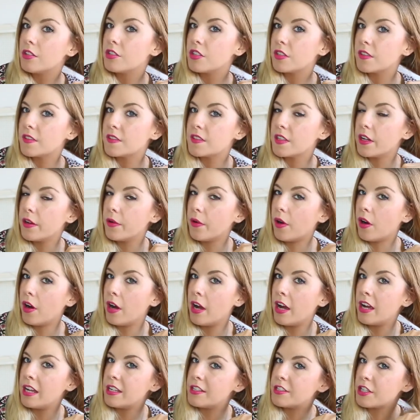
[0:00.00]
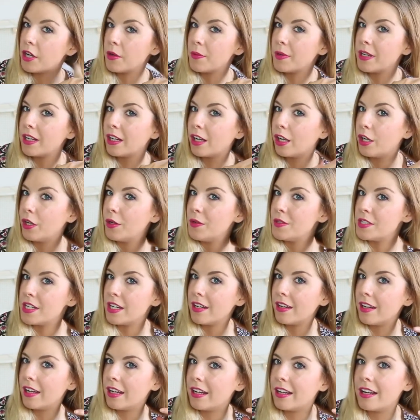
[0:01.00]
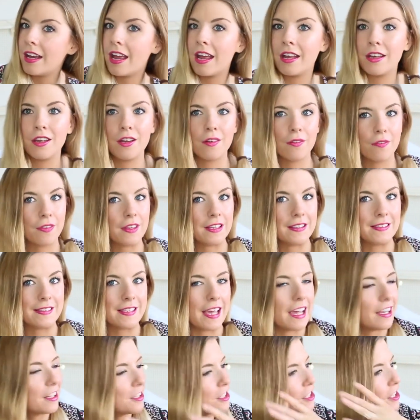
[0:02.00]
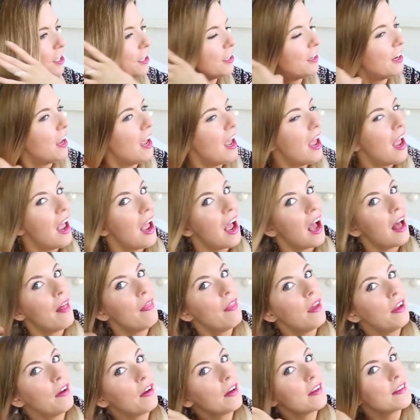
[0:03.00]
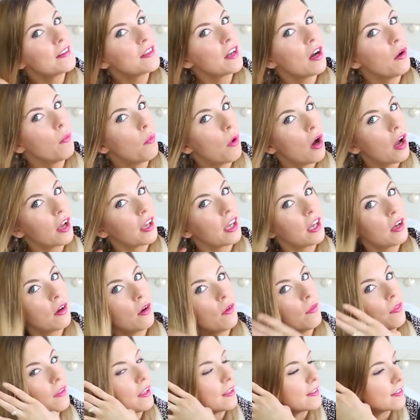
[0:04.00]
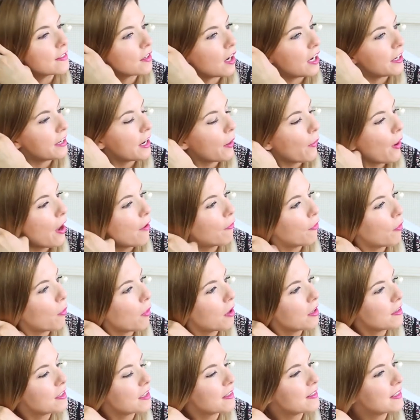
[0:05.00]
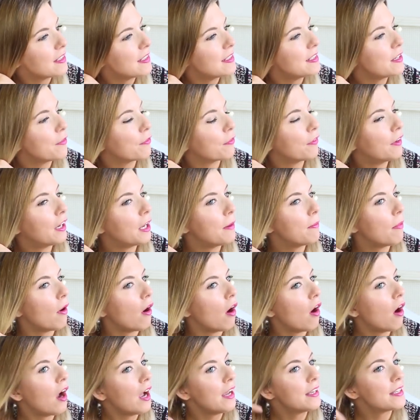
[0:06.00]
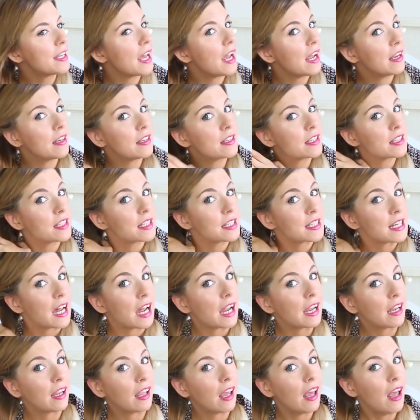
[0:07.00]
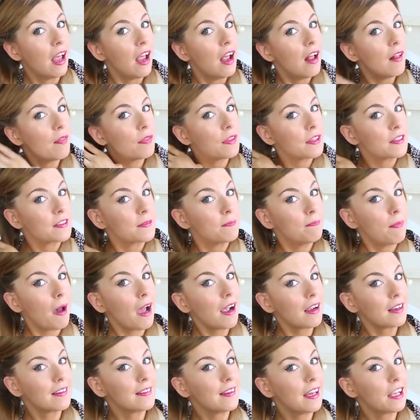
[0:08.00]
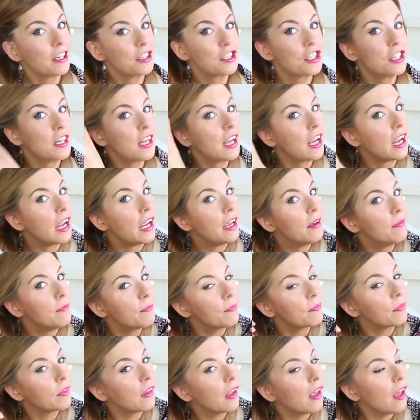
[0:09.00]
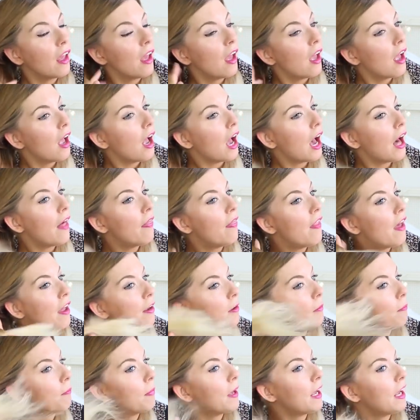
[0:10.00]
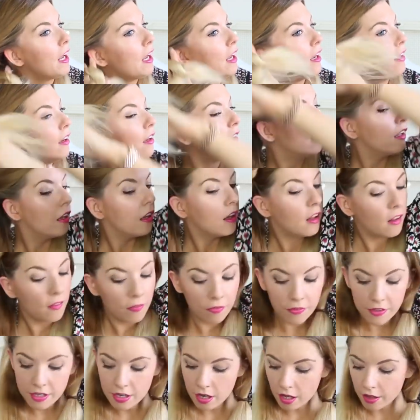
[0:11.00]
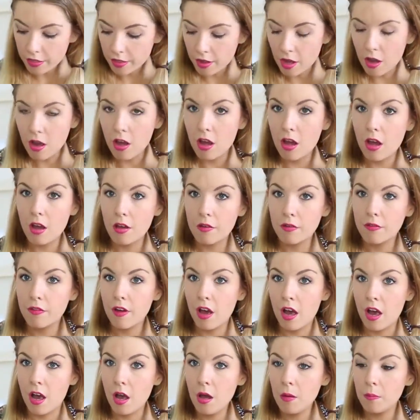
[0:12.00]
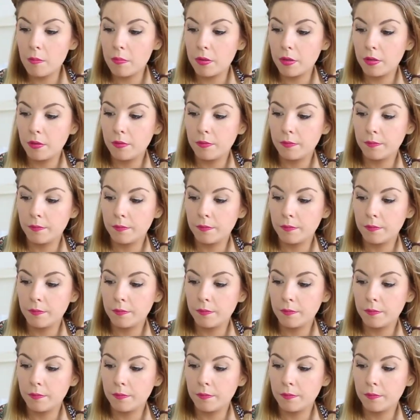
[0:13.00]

just so I don't include it in any of this section. And then I start working on this side. Now everyone does this differently, but I tend to take this back section here and then pin the other half up.